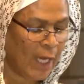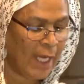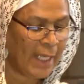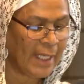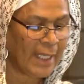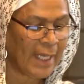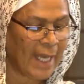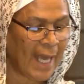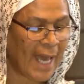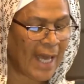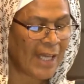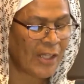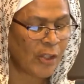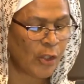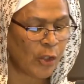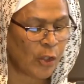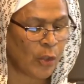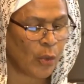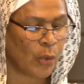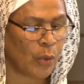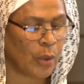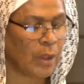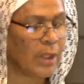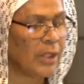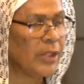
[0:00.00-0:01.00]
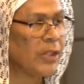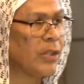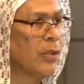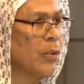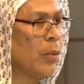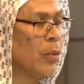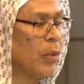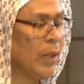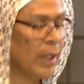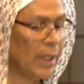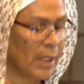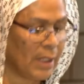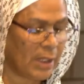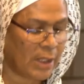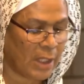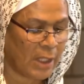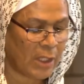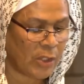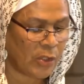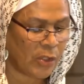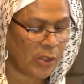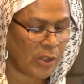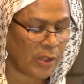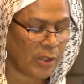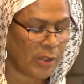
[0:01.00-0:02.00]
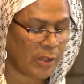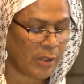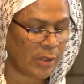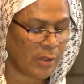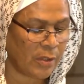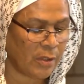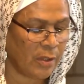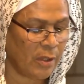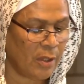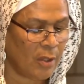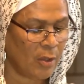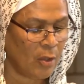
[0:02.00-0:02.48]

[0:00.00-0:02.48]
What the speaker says: nationalist organizations.